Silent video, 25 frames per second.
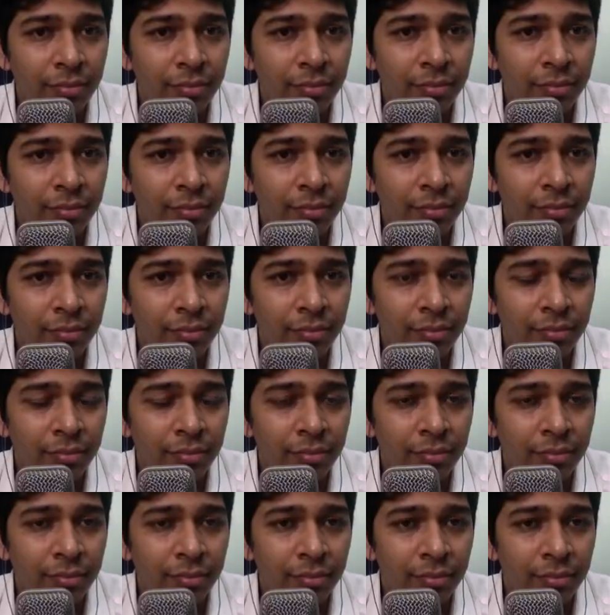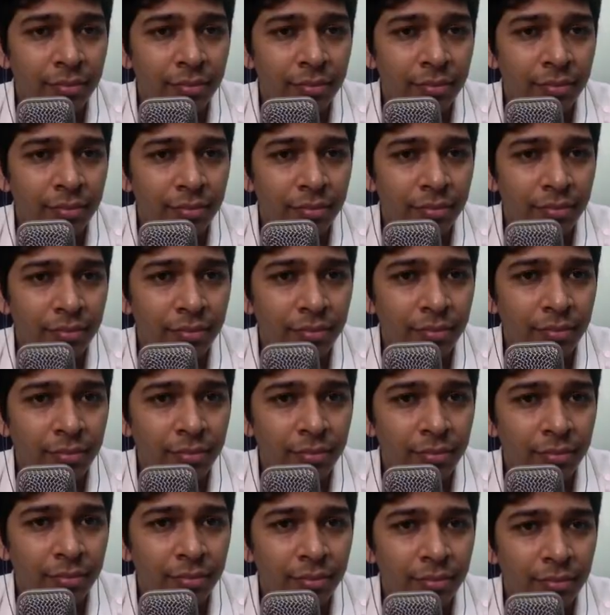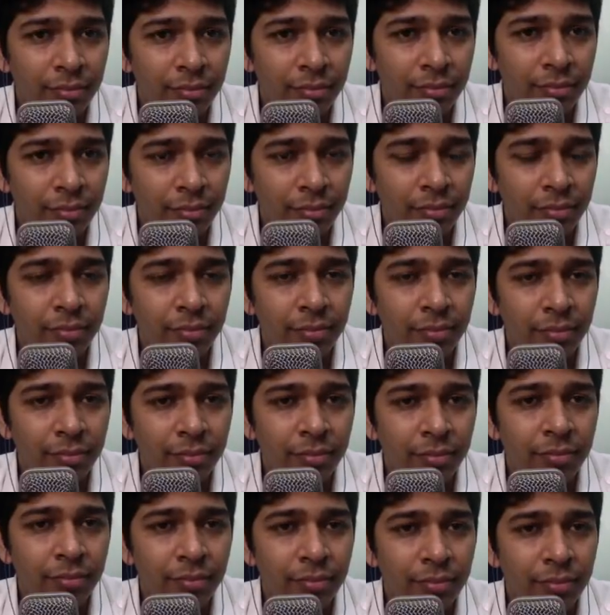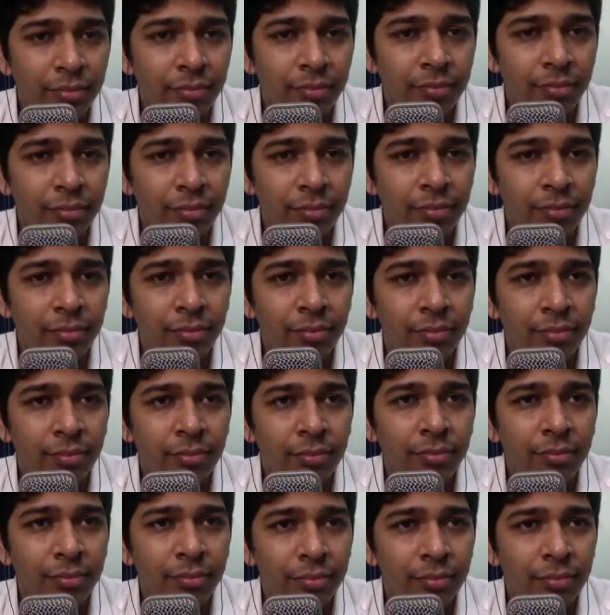This person isn't speaking.